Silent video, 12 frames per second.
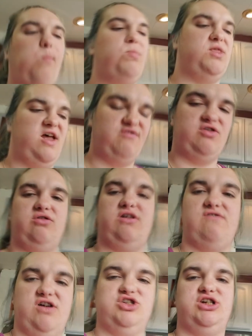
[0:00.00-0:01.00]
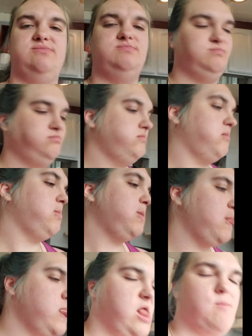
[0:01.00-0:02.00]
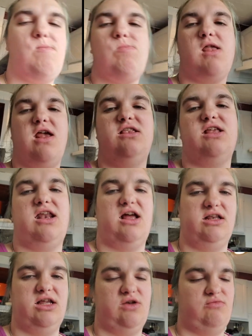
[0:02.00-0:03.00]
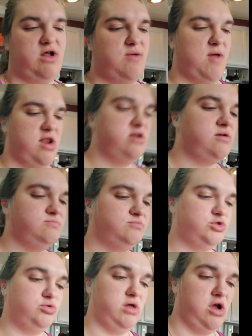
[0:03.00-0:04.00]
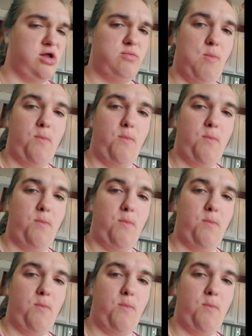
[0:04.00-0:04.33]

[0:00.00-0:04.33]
Definitely fudgy. 10 out of 10 recommend. It's really good.